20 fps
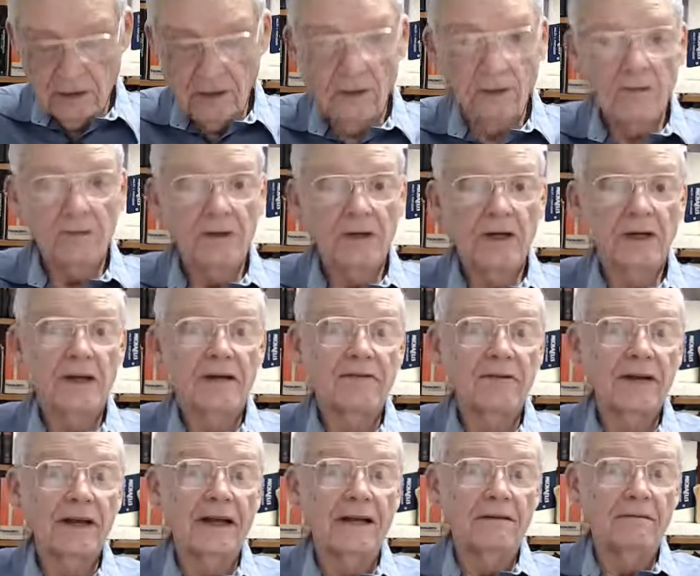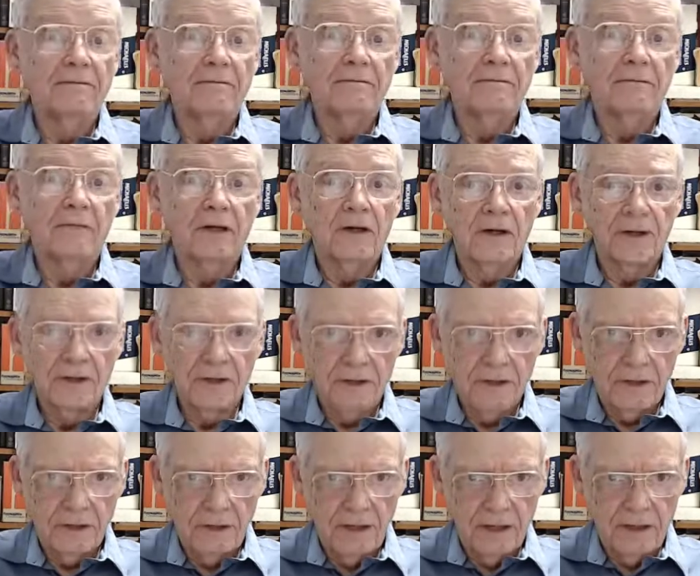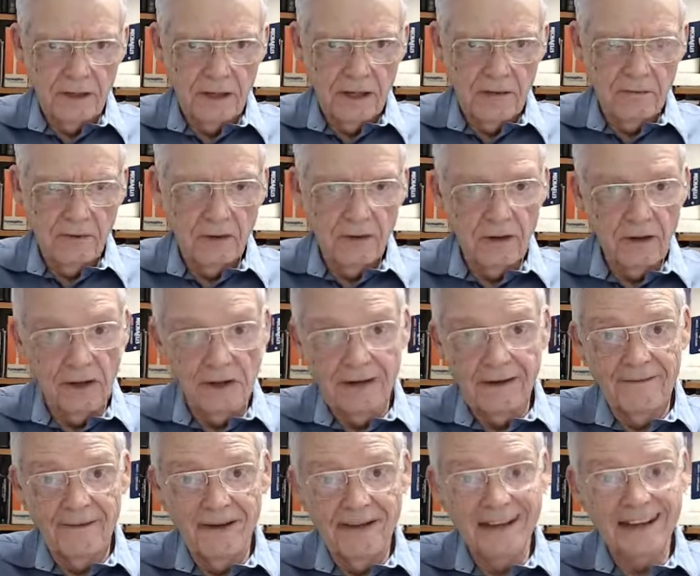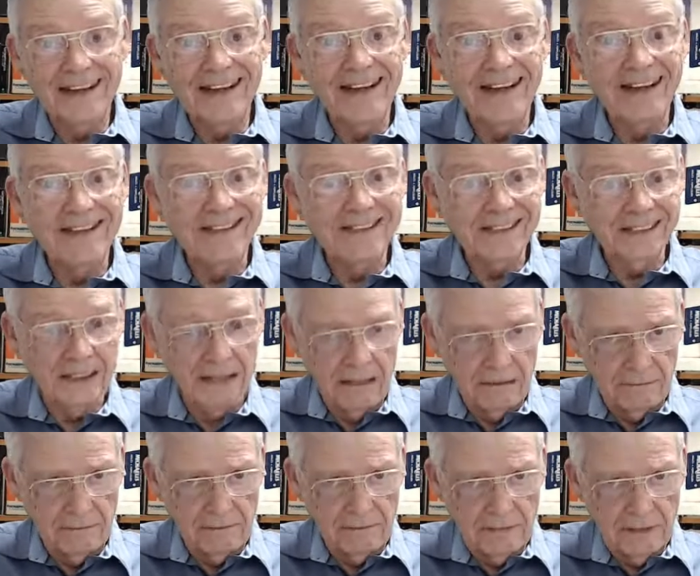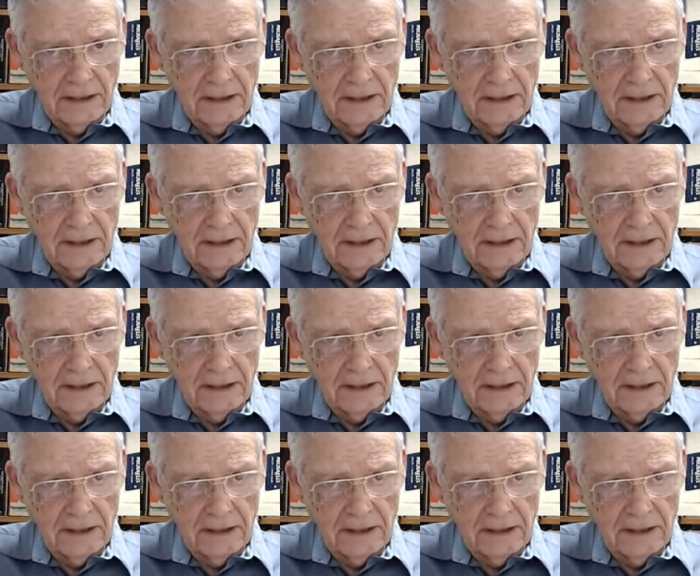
Only he never did. Or at least he did, or if he did, they didn't see him.